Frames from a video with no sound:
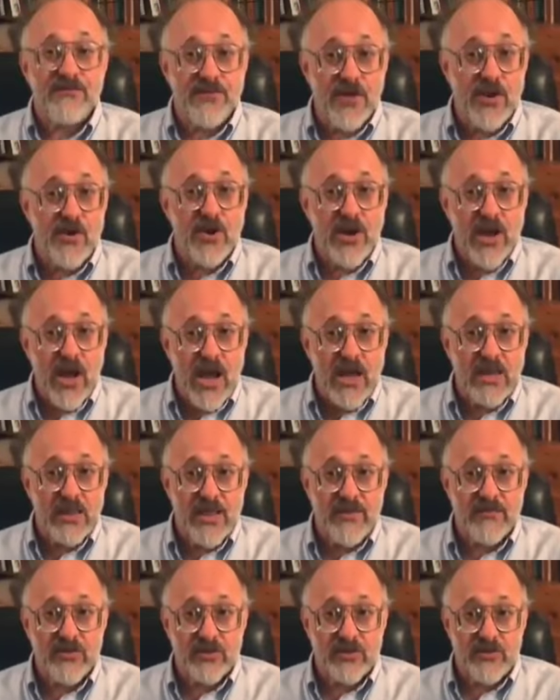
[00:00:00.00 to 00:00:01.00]
very high
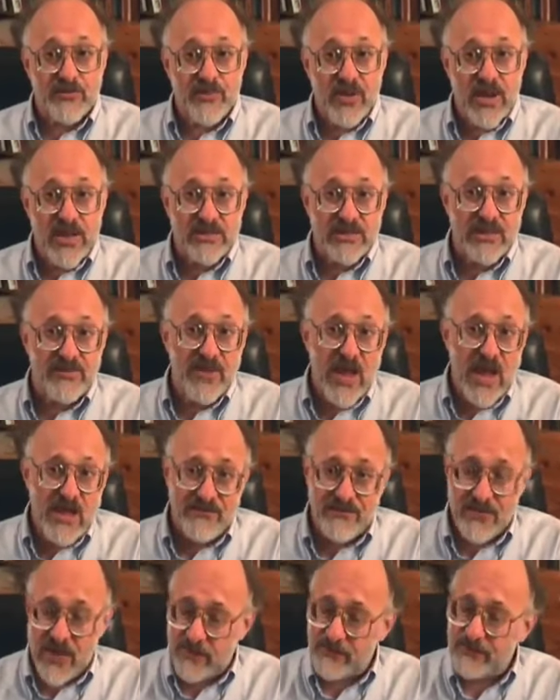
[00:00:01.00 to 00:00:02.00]
levels of positive
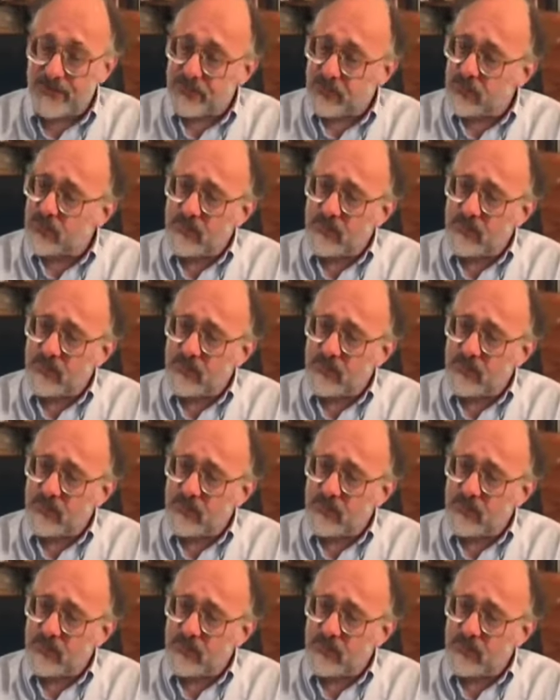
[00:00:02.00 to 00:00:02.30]
affect.